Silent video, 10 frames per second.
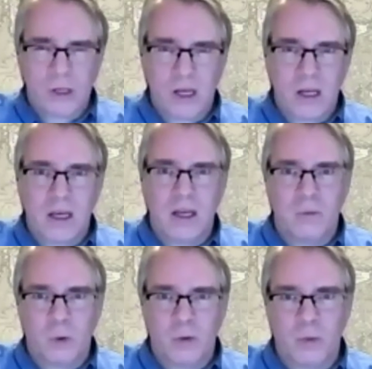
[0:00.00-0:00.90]
worth
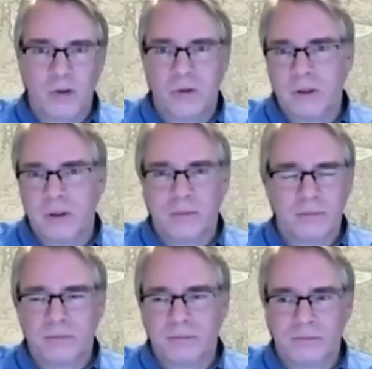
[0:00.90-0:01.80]
understanding and worth
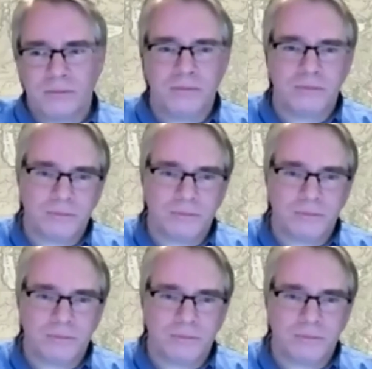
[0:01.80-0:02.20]
pursuing.